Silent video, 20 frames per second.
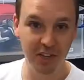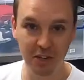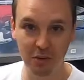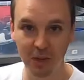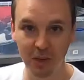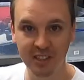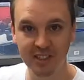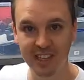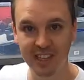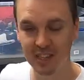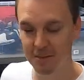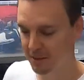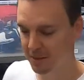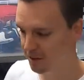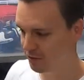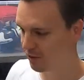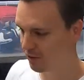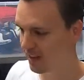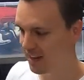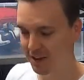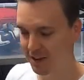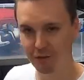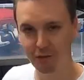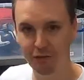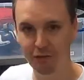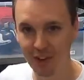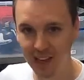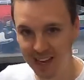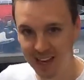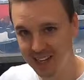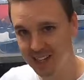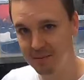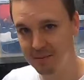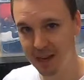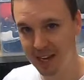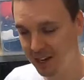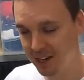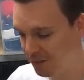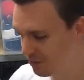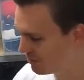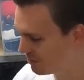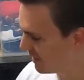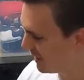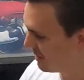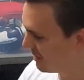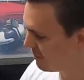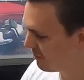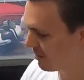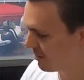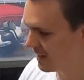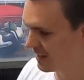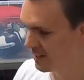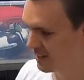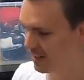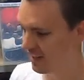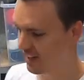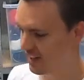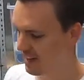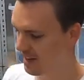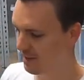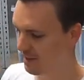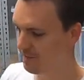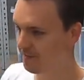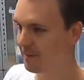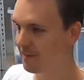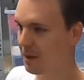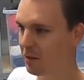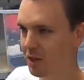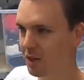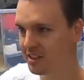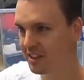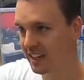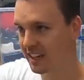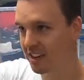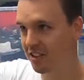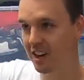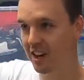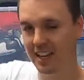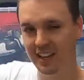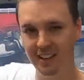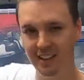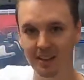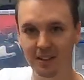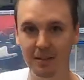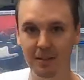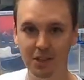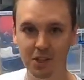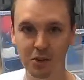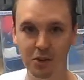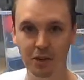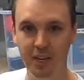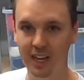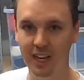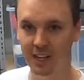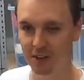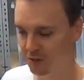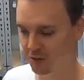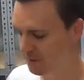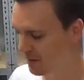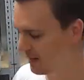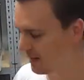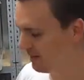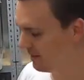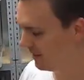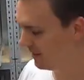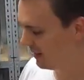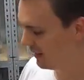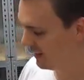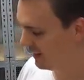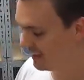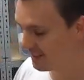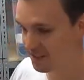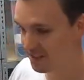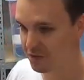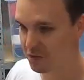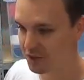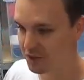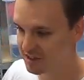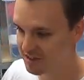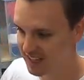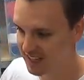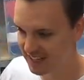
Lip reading: you did want to send a bit of like fan mail type thing, I want to decorate the unit a little bit. So if you want to